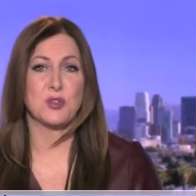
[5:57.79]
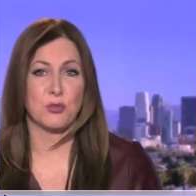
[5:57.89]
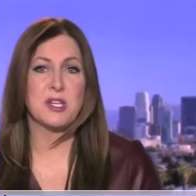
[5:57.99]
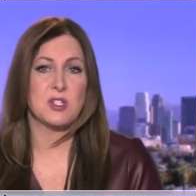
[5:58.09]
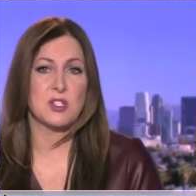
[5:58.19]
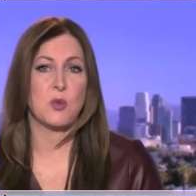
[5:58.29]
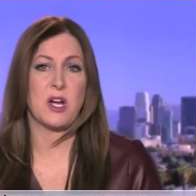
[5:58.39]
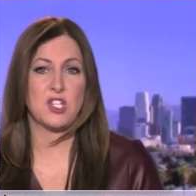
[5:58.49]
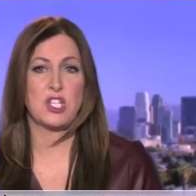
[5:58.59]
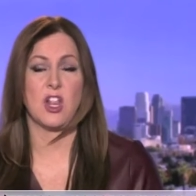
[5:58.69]
the reason to
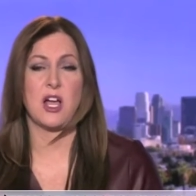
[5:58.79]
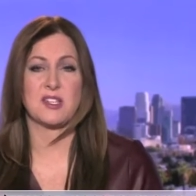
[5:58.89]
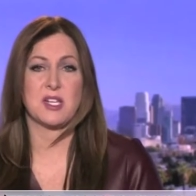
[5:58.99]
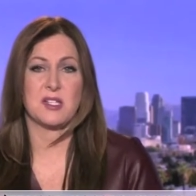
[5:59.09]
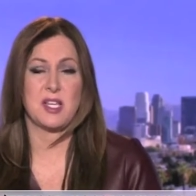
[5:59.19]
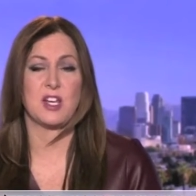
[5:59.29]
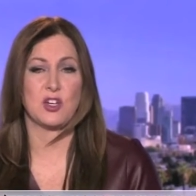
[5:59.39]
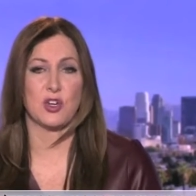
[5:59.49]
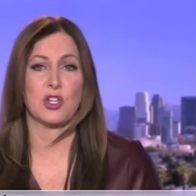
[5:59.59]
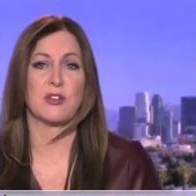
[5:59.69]
why she lost. I
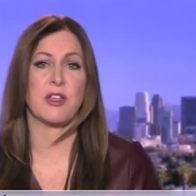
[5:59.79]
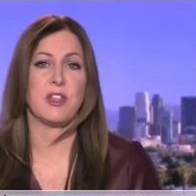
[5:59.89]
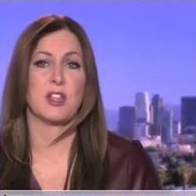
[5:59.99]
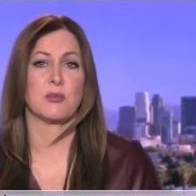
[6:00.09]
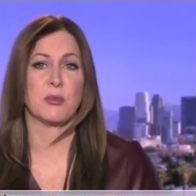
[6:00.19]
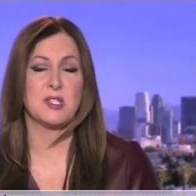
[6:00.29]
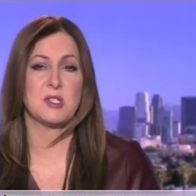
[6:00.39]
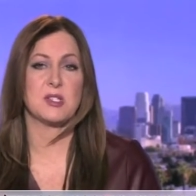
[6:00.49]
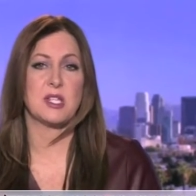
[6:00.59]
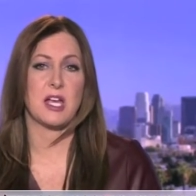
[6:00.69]
cited earlier, I think, the
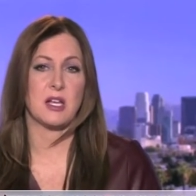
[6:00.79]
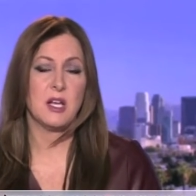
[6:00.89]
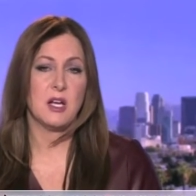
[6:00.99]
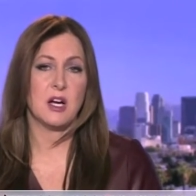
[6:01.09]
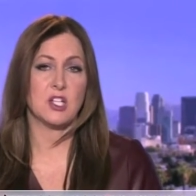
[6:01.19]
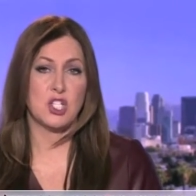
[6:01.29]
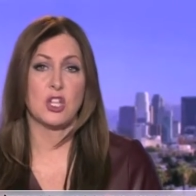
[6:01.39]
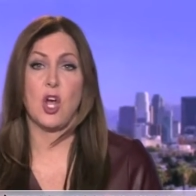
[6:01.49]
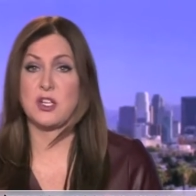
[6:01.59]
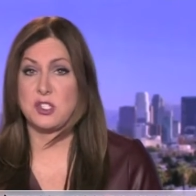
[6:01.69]
reasons that uh,
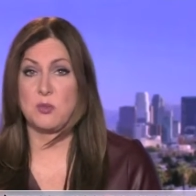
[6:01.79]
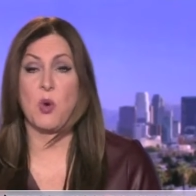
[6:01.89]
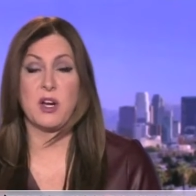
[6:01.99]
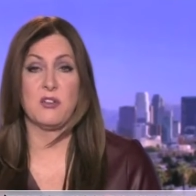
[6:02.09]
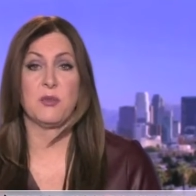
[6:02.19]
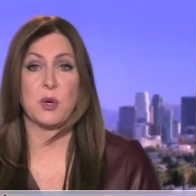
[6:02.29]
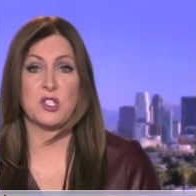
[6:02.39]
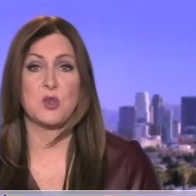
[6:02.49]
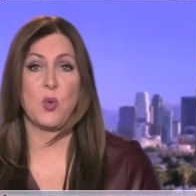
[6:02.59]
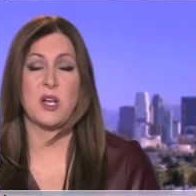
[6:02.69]
she lost, and one of
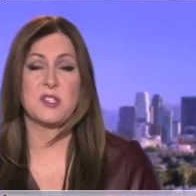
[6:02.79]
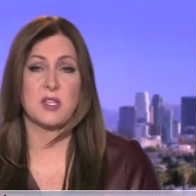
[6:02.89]
which was